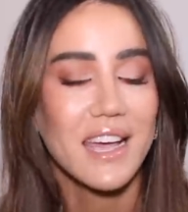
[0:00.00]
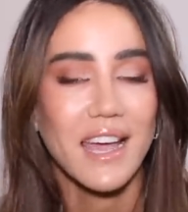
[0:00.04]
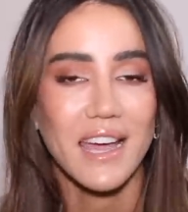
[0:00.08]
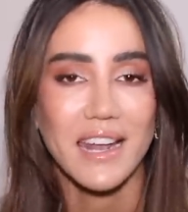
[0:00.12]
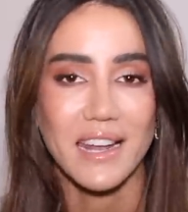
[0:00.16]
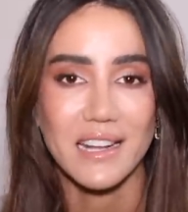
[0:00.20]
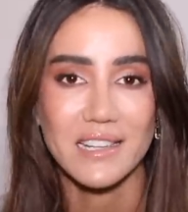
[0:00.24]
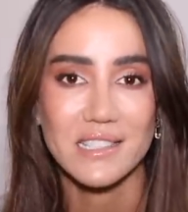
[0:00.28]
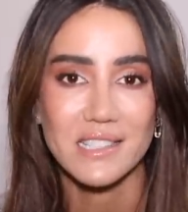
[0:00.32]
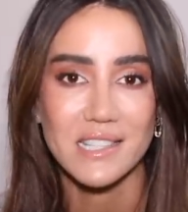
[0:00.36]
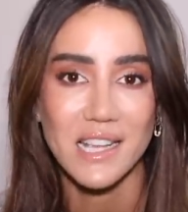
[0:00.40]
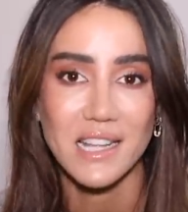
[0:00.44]

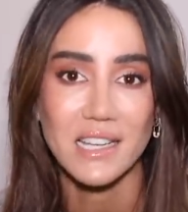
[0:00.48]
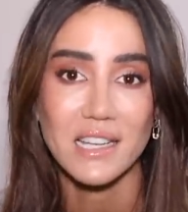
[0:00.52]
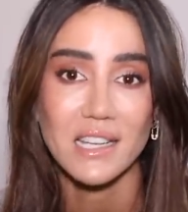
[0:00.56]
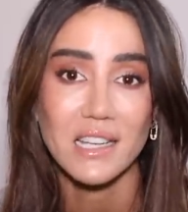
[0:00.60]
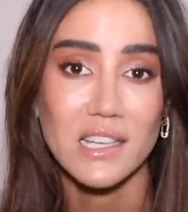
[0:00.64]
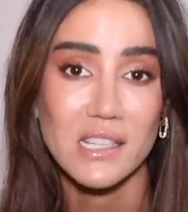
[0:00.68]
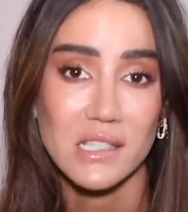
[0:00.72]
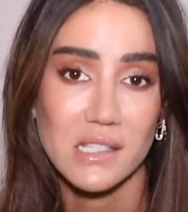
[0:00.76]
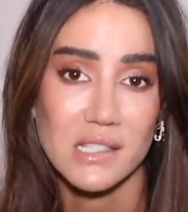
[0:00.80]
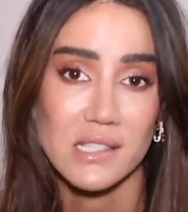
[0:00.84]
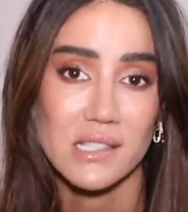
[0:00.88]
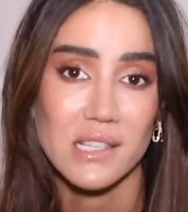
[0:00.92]
And I said,
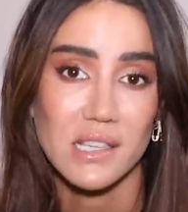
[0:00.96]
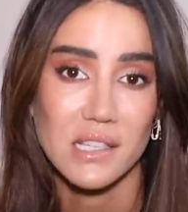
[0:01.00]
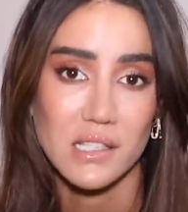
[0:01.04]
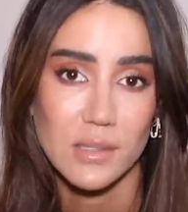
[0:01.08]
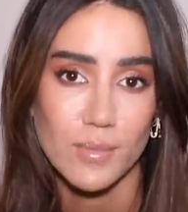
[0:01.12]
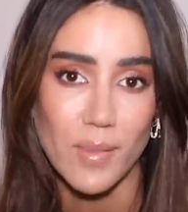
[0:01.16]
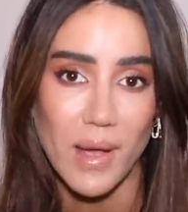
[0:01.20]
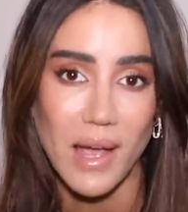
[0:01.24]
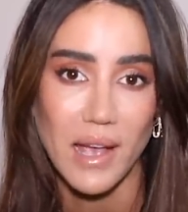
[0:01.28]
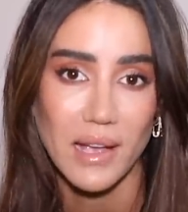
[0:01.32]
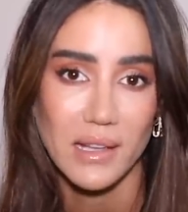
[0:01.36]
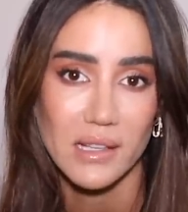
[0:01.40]
it's
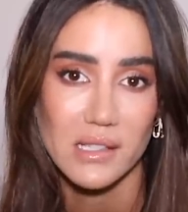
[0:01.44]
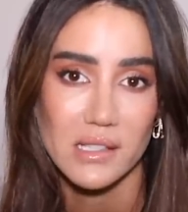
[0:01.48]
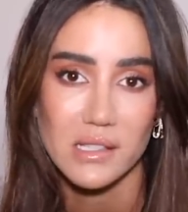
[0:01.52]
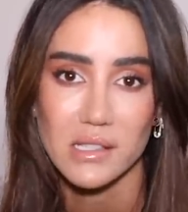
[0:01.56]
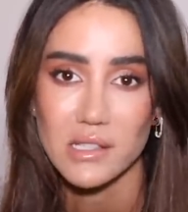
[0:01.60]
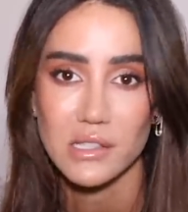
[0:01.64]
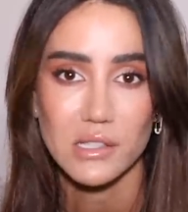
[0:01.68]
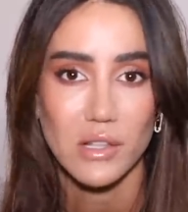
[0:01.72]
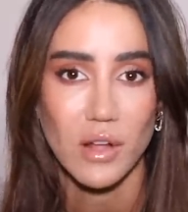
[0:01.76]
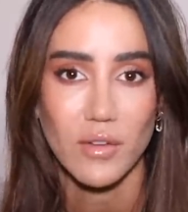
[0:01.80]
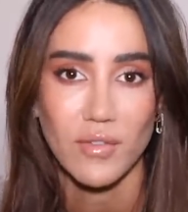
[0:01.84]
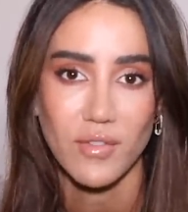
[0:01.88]
6 bags,
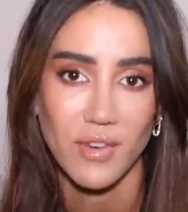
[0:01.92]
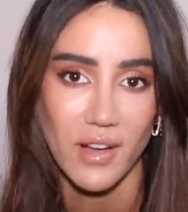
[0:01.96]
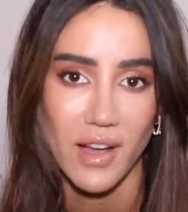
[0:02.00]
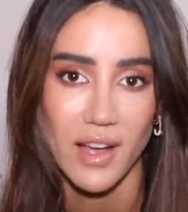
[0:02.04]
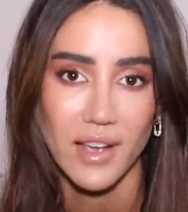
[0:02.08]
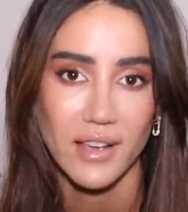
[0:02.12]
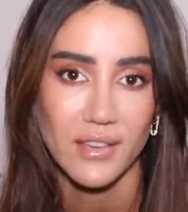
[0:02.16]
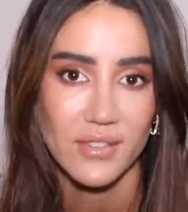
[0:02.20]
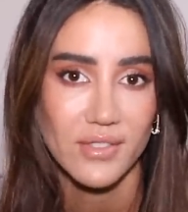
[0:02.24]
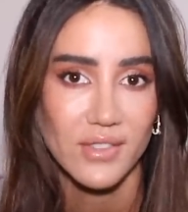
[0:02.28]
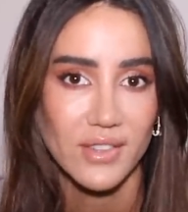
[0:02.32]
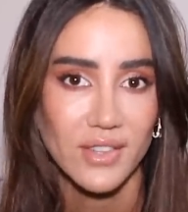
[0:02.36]
it's not
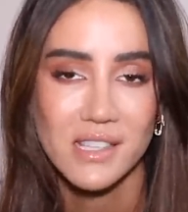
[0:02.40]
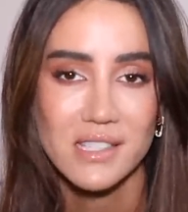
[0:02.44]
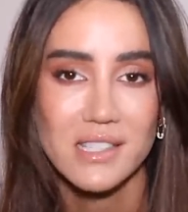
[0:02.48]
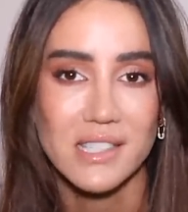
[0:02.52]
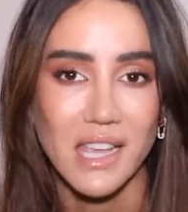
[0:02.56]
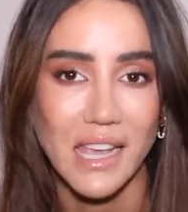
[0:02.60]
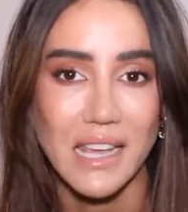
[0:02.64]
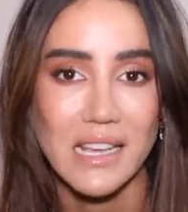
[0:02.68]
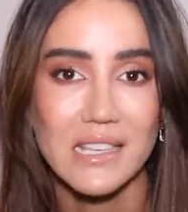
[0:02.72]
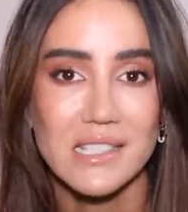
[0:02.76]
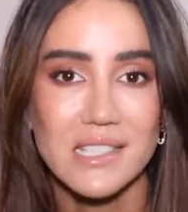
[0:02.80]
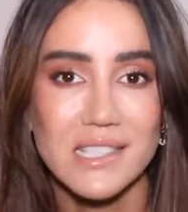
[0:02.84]
5,
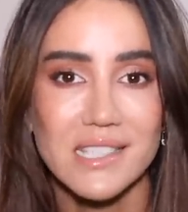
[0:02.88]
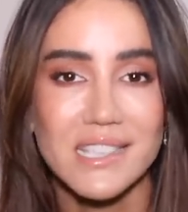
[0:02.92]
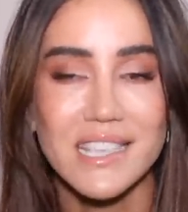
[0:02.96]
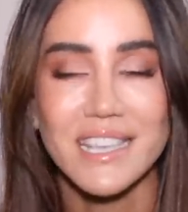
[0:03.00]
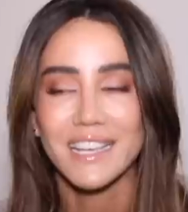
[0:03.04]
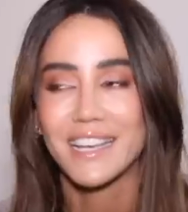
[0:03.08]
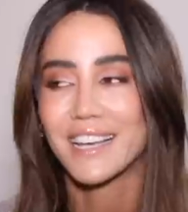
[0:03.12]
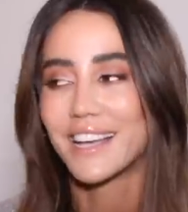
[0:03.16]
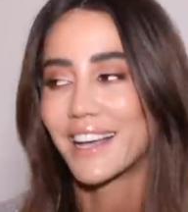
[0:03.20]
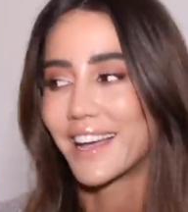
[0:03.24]
6.